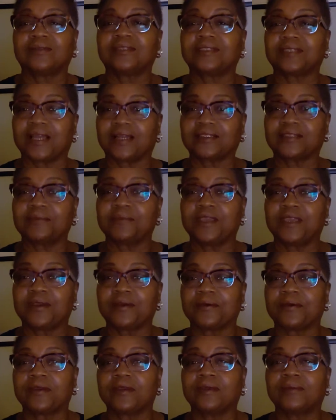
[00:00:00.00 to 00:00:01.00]
it's Dr.
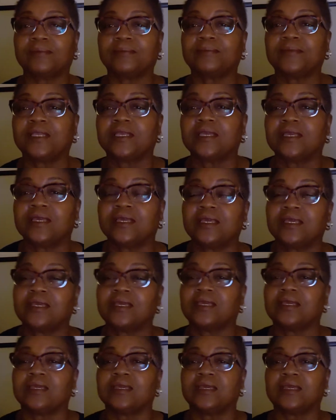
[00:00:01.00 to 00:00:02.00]
Mary,
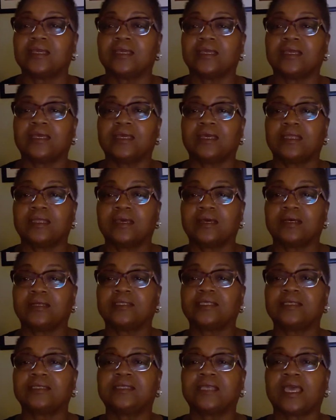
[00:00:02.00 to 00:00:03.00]
and
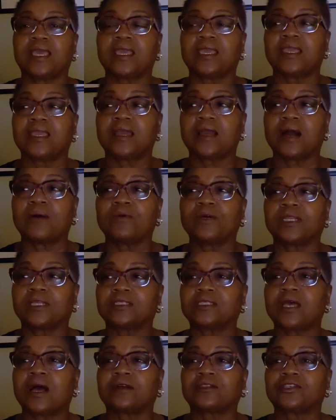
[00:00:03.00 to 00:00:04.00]
today I want to
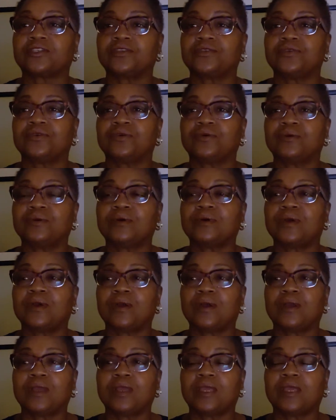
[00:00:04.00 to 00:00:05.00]
talk to you
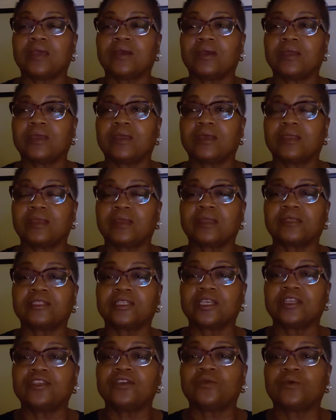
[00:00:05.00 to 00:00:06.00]
in a
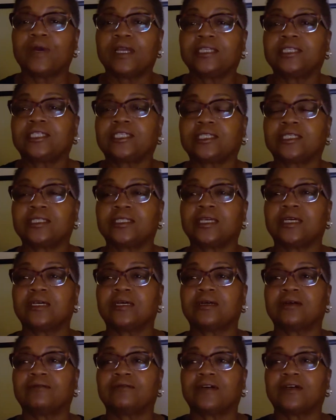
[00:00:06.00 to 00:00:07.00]
continuation
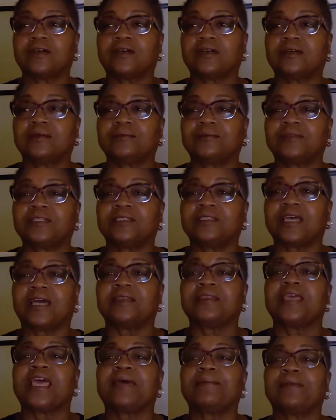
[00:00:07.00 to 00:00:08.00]
of the
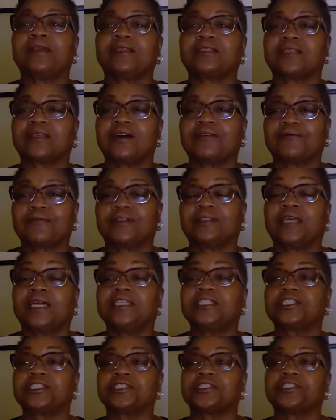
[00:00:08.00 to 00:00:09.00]
dynamics of
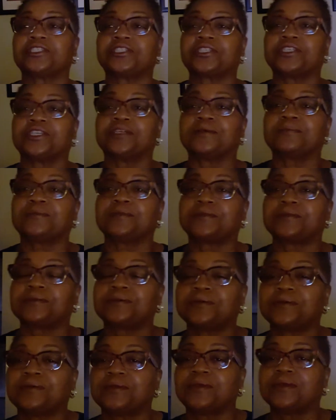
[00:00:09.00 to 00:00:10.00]
relationships.
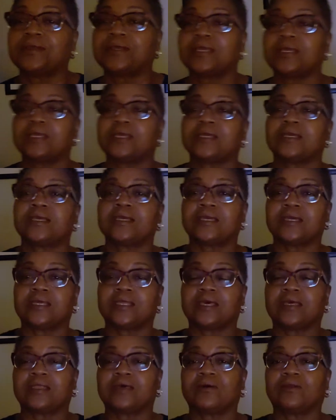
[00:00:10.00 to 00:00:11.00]
And
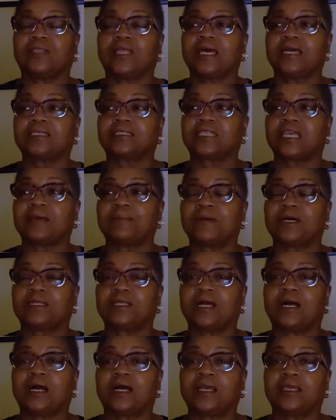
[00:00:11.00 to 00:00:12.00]
I know last time
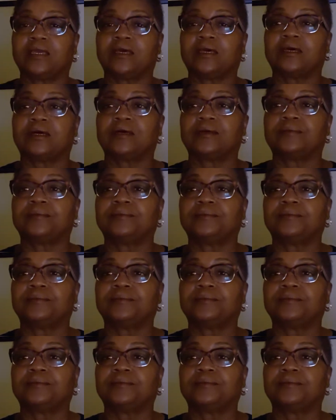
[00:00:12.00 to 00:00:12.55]
I